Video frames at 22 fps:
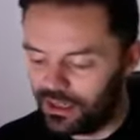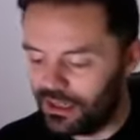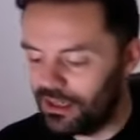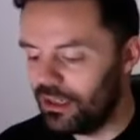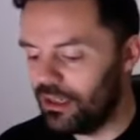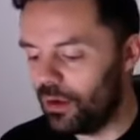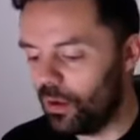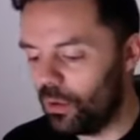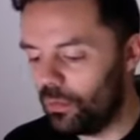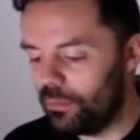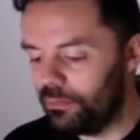
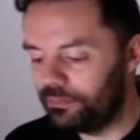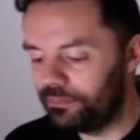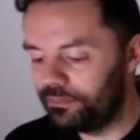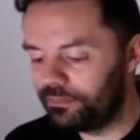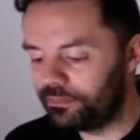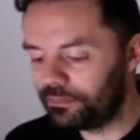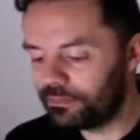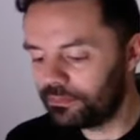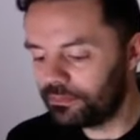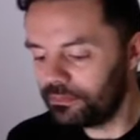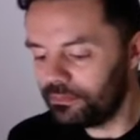Nope.
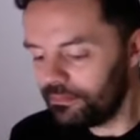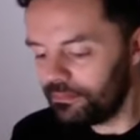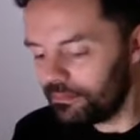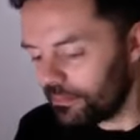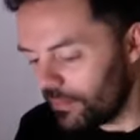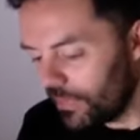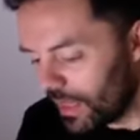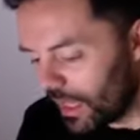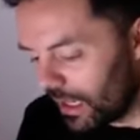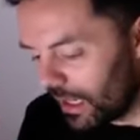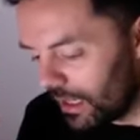
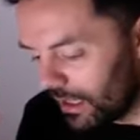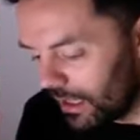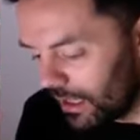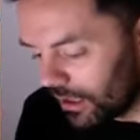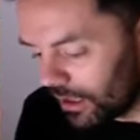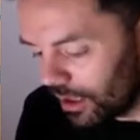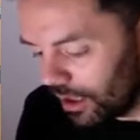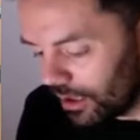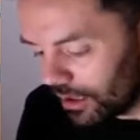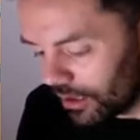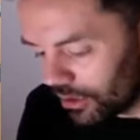
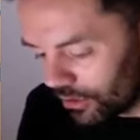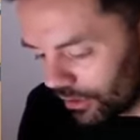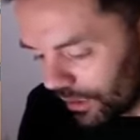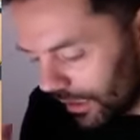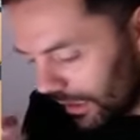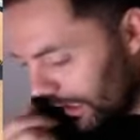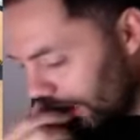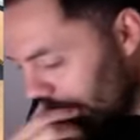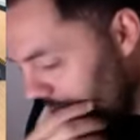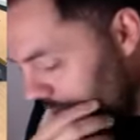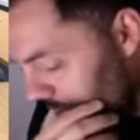Colin's
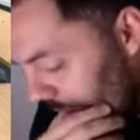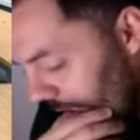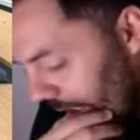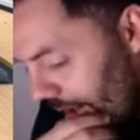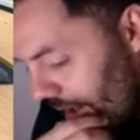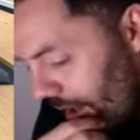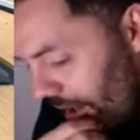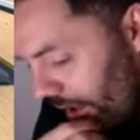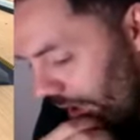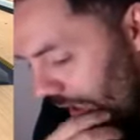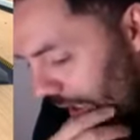really, really
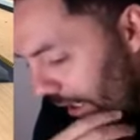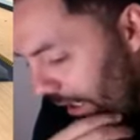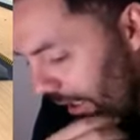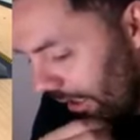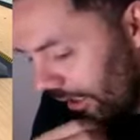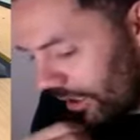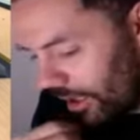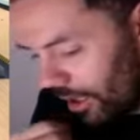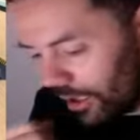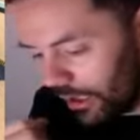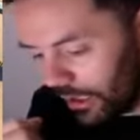hurting here.
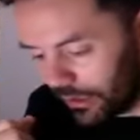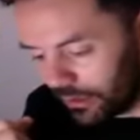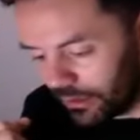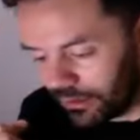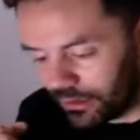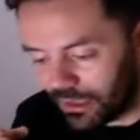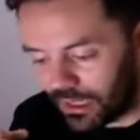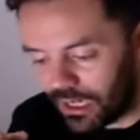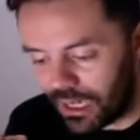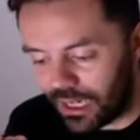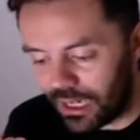Colin,
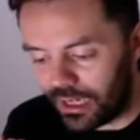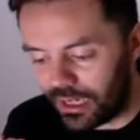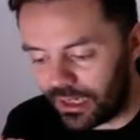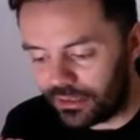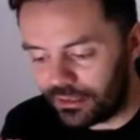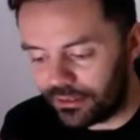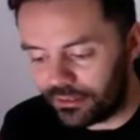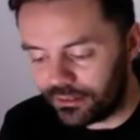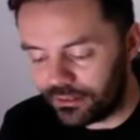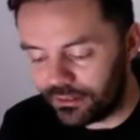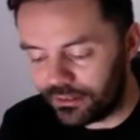uh,
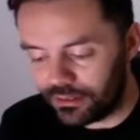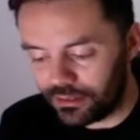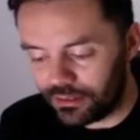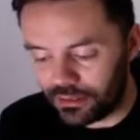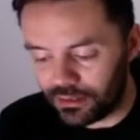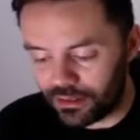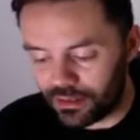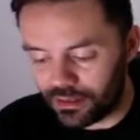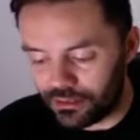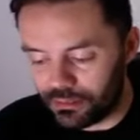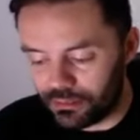
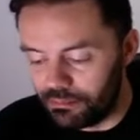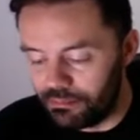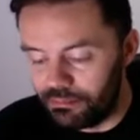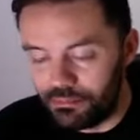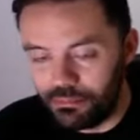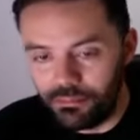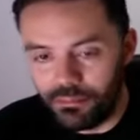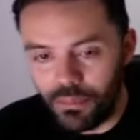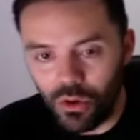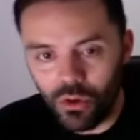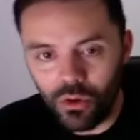
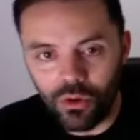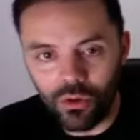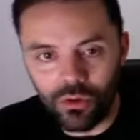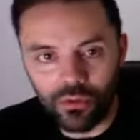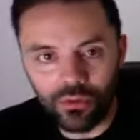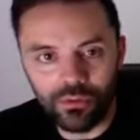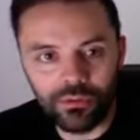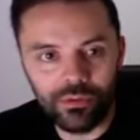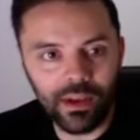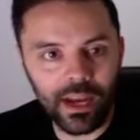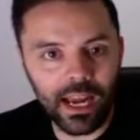
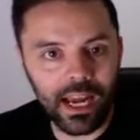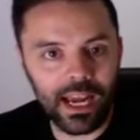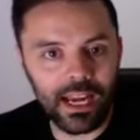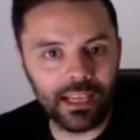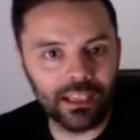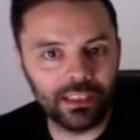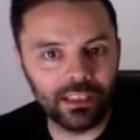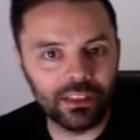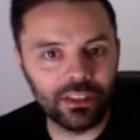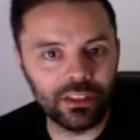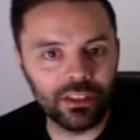move
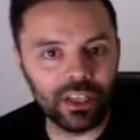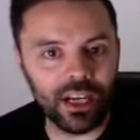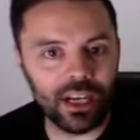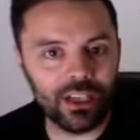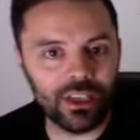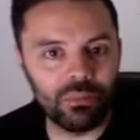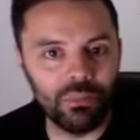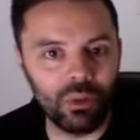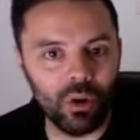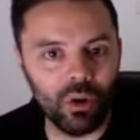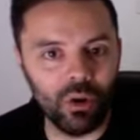and
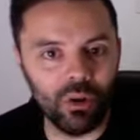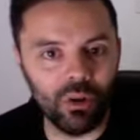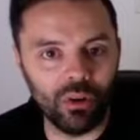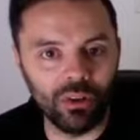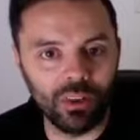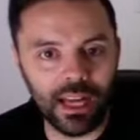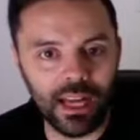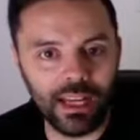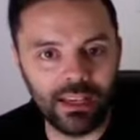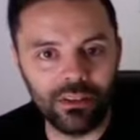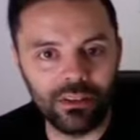change
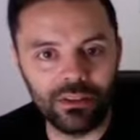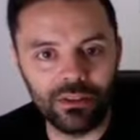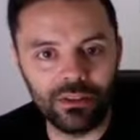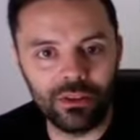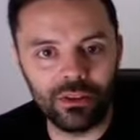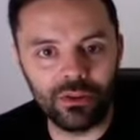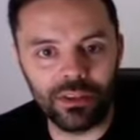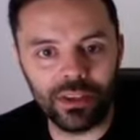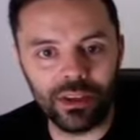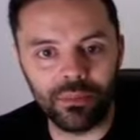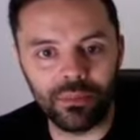ball and
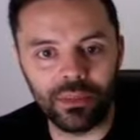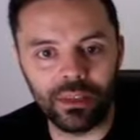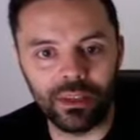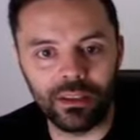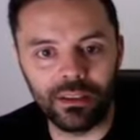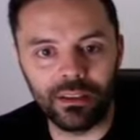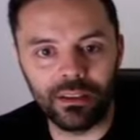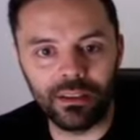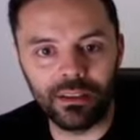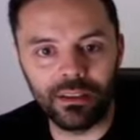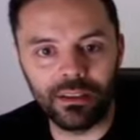do
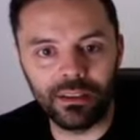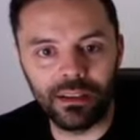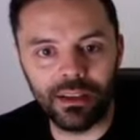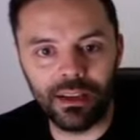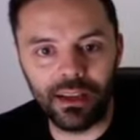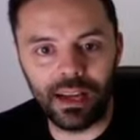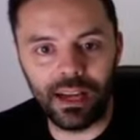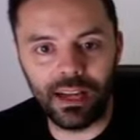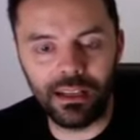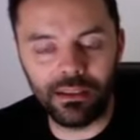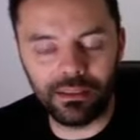something
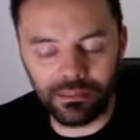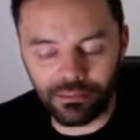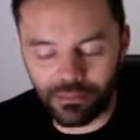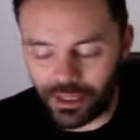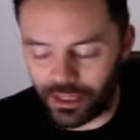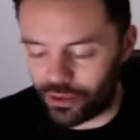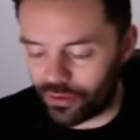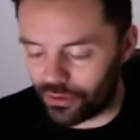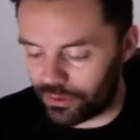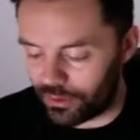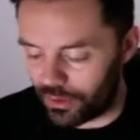and
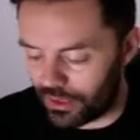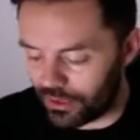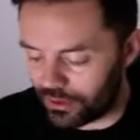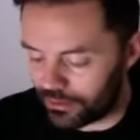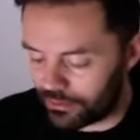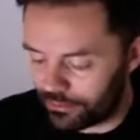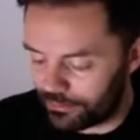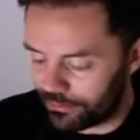make your spares.